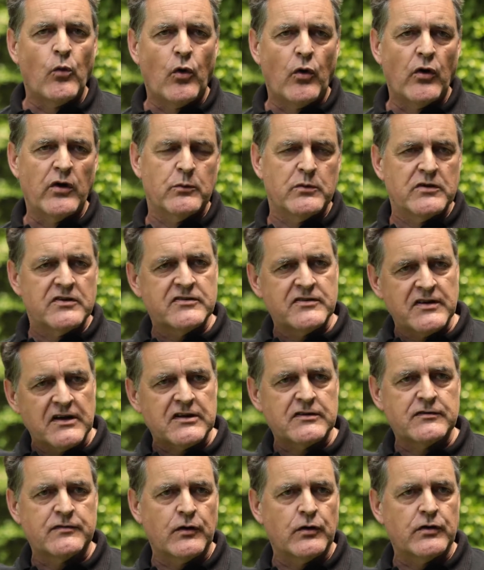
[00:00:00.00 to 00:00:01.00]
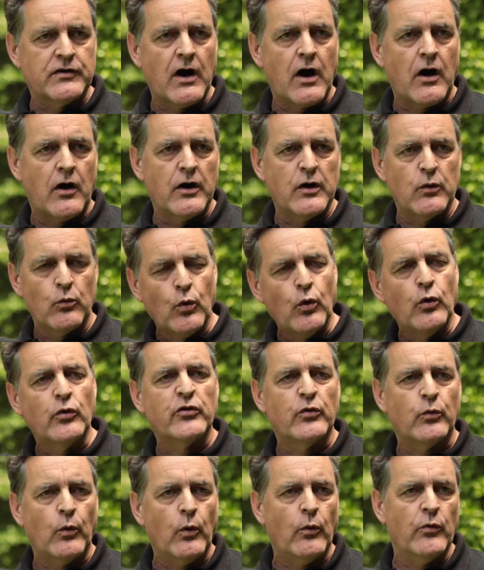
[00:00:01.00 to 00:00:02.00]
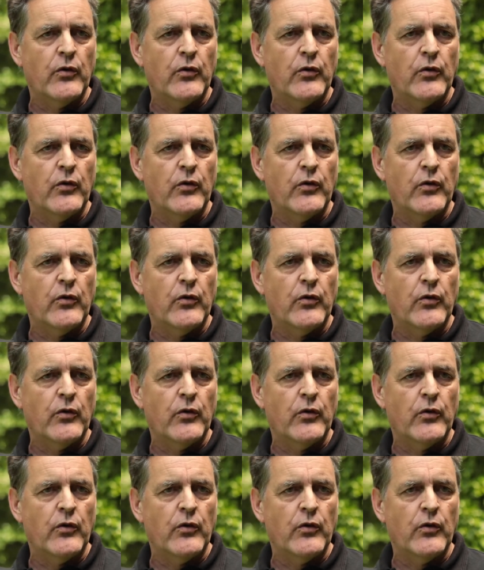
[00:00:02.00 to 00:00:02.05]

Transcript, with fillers: water was six foot high, wall to wall